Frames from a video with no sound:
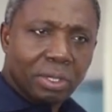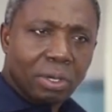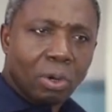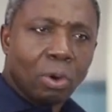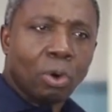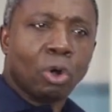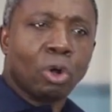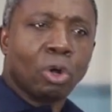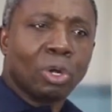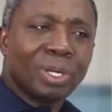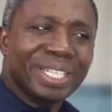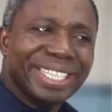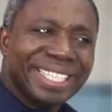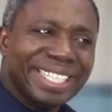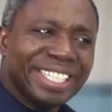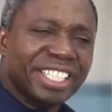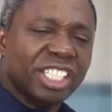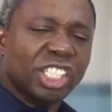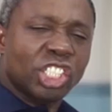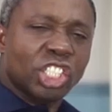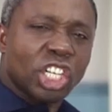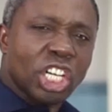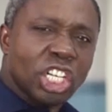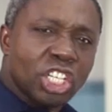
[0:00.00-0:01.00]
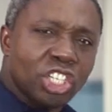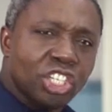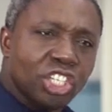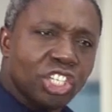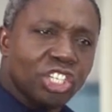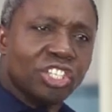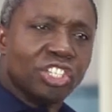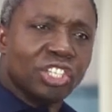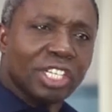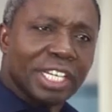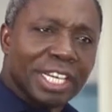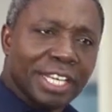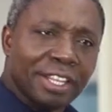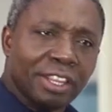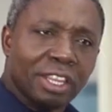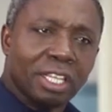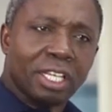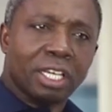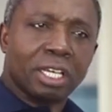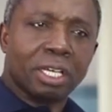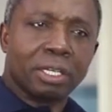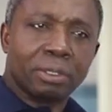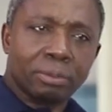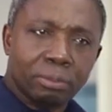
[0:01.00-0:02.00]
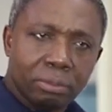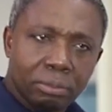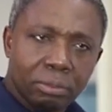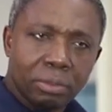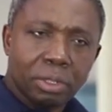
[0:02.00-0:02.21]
or these changes in the